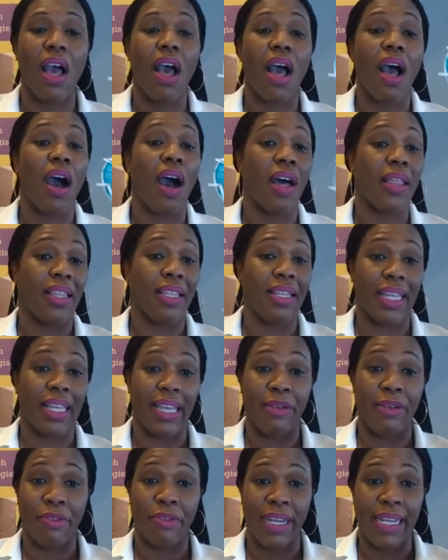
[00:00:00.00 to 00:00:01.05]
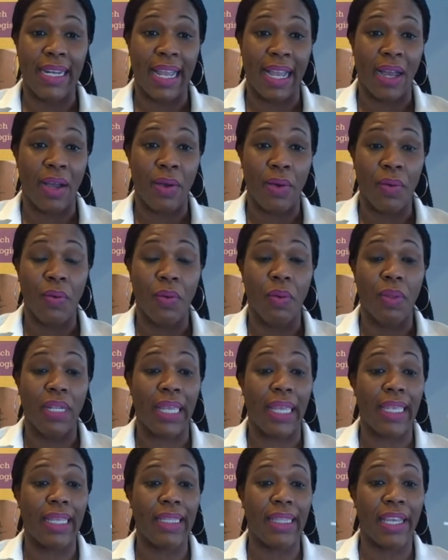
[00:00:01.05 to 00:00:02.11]
on the line right now.
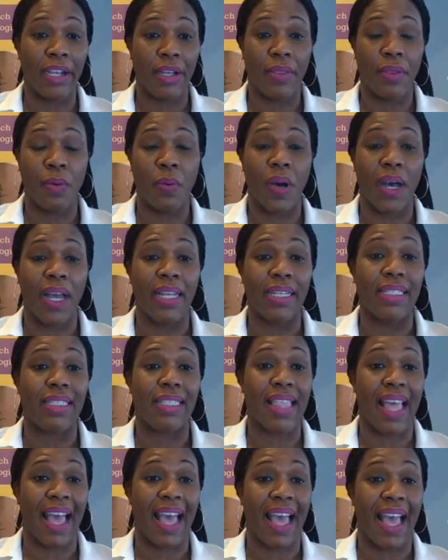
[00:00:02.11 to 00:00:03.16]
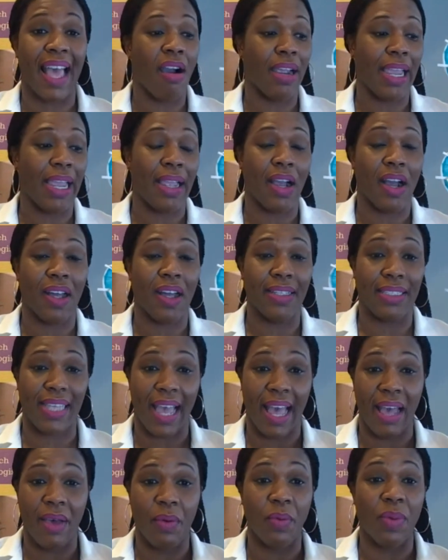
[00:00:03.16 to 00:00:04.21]
Like, they're the ones that are in
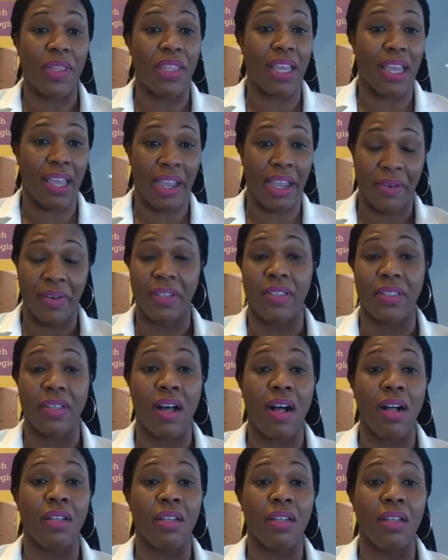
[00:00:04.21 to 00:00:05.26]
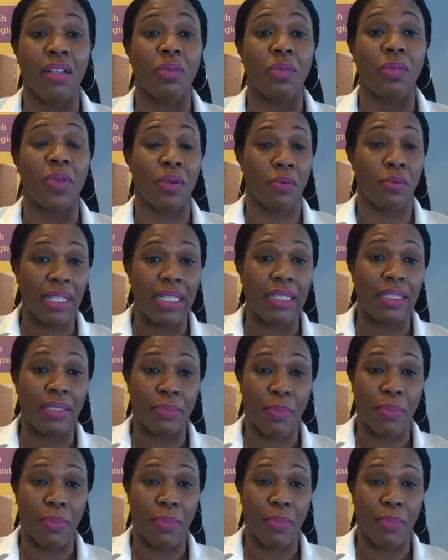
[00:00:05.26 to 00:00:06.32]
contact with the aerosols, with the
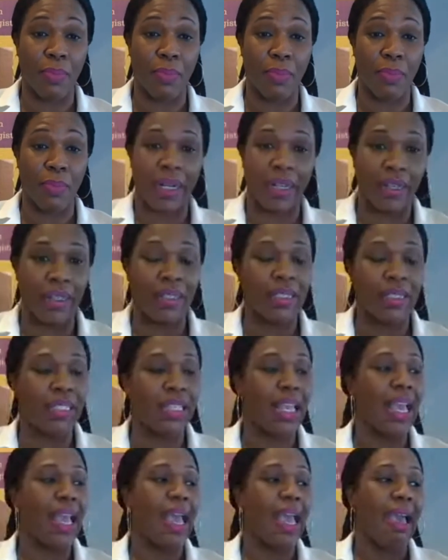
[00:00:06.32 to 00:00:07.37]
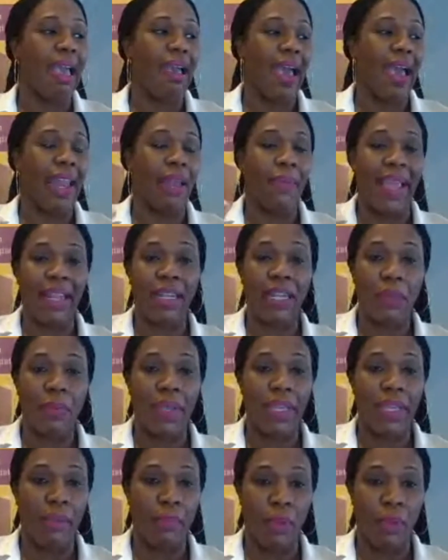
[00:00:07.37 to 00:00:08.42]
really small particles. And I'm getting a
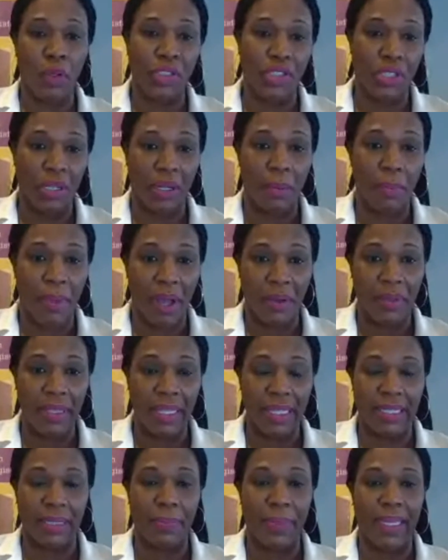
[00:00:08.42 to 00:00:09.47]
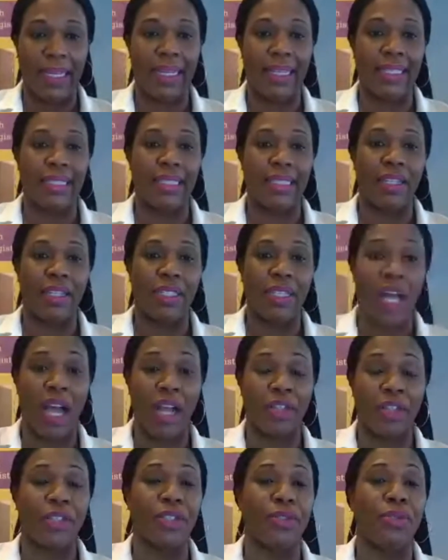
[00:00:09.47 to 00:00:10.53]
little bit emotional about this because there are
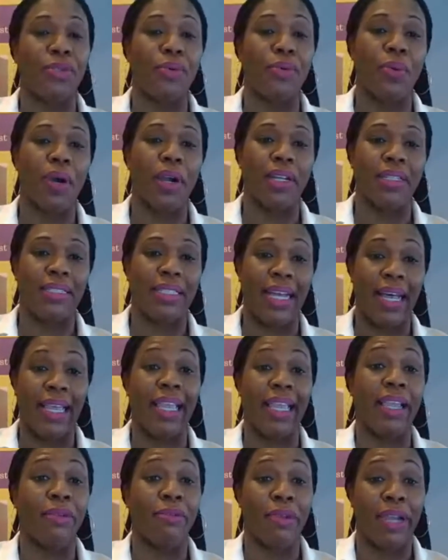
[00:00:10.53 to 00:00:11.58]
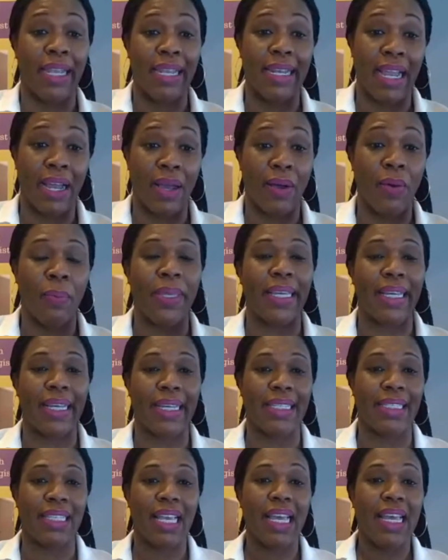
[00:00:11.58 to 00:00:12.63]
doctors who are dying right now
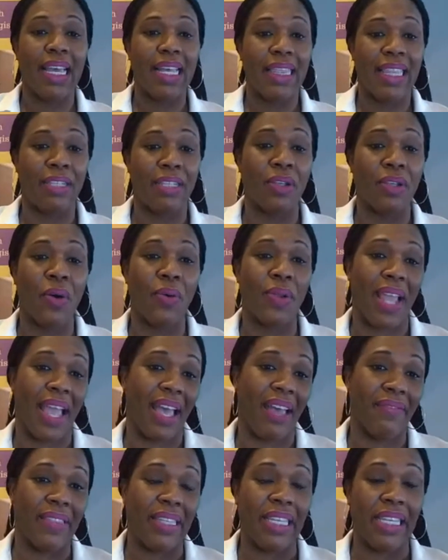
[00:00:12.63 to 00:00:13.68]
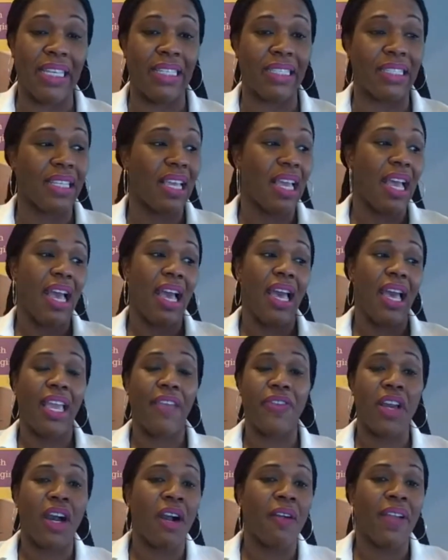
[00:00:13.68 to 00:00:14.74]
because they don't have these.
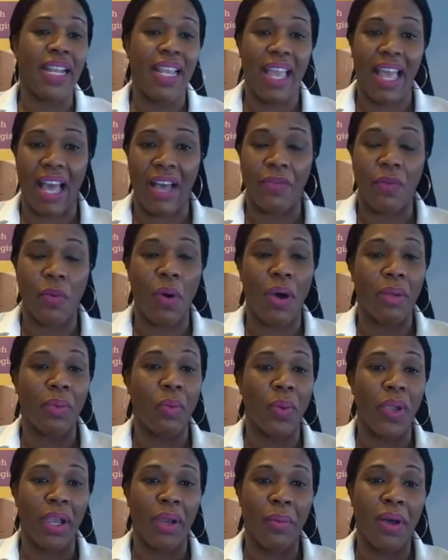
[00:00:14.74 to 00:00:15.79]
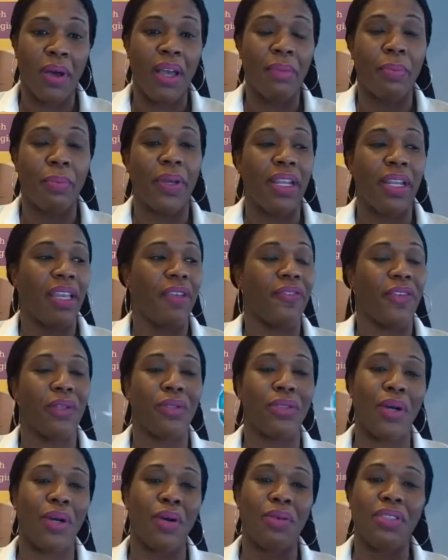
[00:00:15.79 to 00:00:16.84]
If you already have one, wear one, but if you
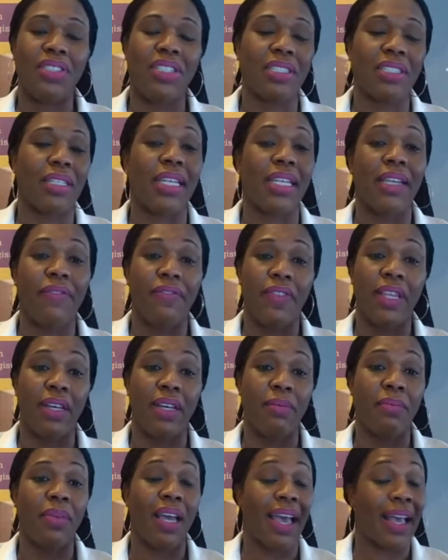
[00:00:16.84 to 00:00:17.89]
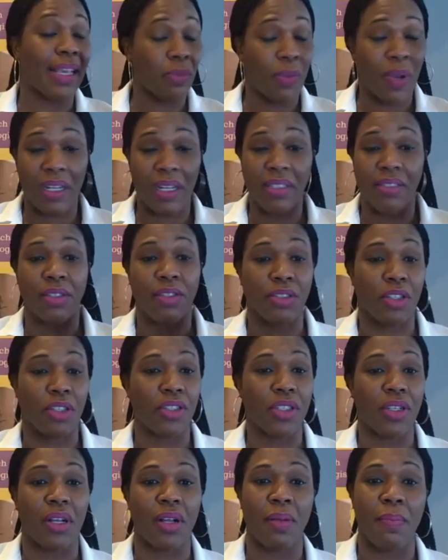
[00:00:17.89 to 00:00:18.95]
don't, just leave them, as well as the
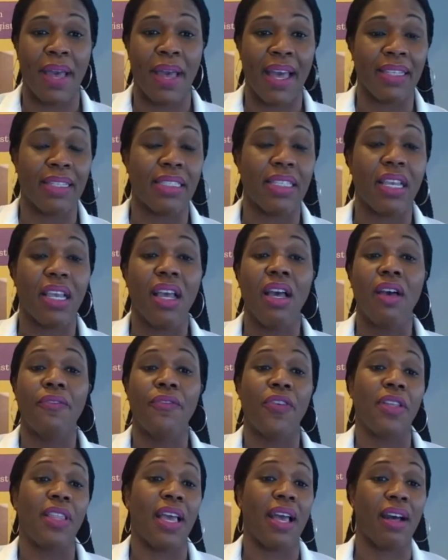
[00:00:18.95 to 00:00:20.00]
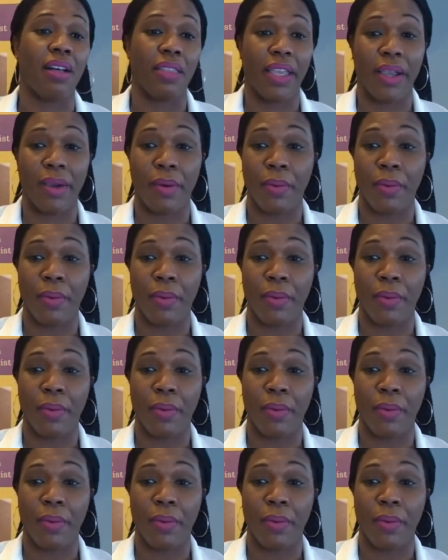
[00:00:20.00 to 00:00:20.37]
surgical mask for the healthcare